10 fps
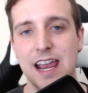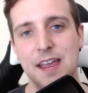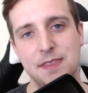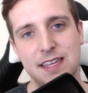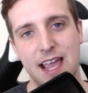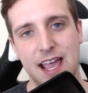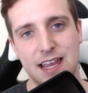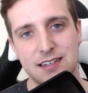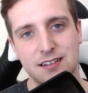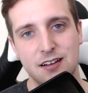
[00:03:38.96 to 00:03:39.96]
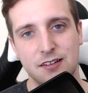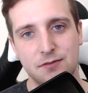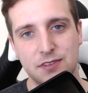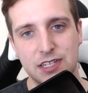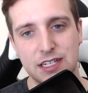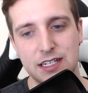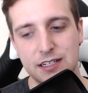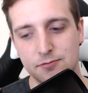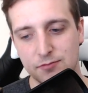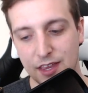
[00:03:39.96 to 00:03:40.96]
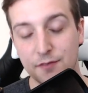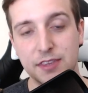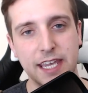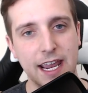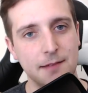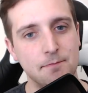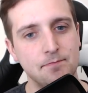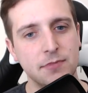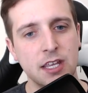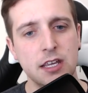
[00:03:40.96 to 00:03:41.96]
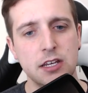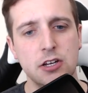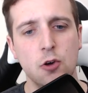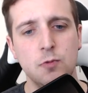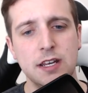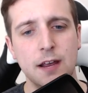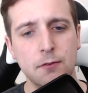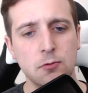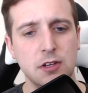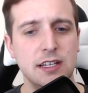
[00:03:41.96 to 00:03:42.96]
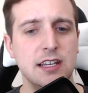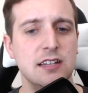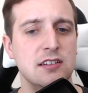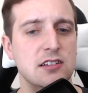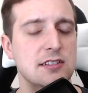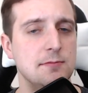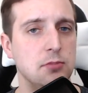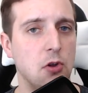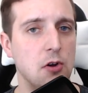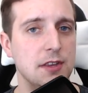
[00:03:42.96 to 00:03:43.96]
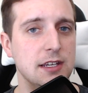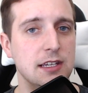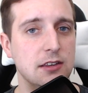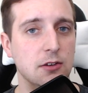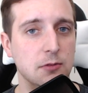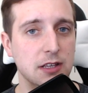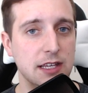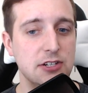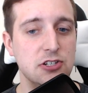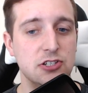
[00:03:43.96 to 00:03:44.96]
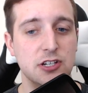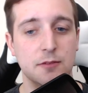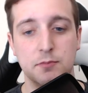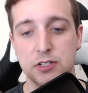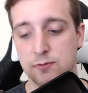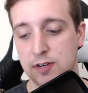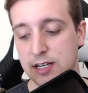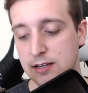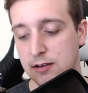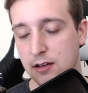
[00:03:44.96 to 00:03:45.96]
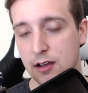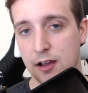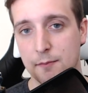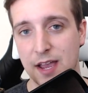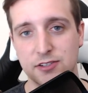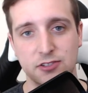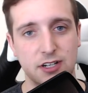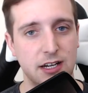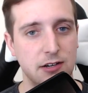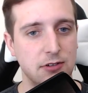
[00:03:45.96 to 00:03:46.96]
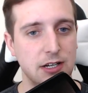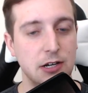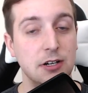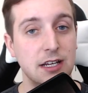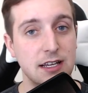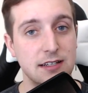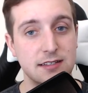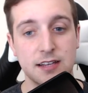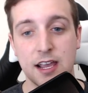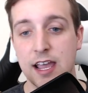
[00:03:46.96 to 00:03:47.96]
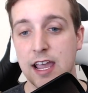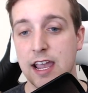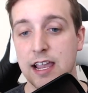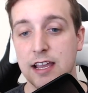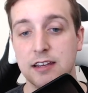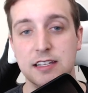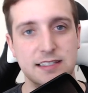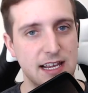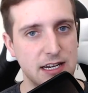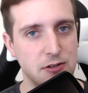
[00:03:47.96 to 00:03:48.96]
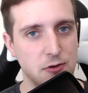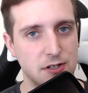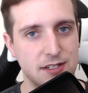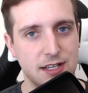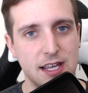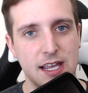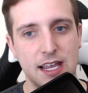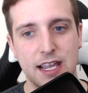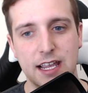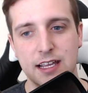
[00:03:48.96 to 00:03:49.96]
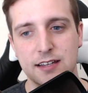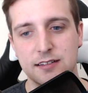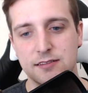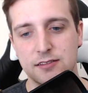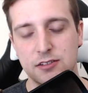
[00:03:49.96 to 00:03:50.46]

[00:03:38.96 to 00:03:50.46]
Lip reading: and the end of the game. We never really get to explore the relationship between Master Ericus and Xehanort. And